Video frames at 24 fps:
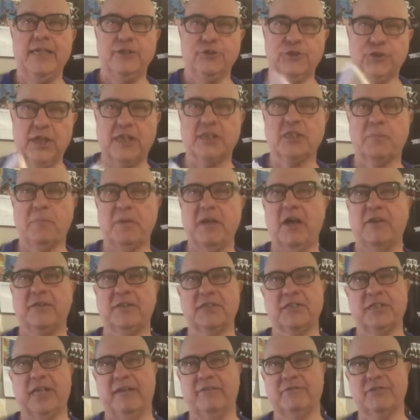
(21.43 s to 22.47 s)
just to be on the
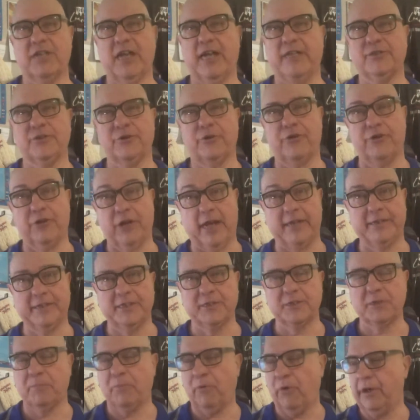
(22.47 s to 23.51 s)
safe side so you're not
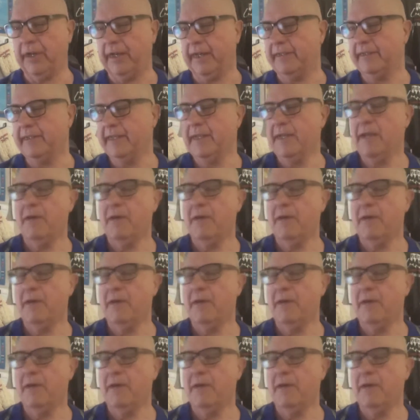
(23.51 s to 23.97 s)
disappointed.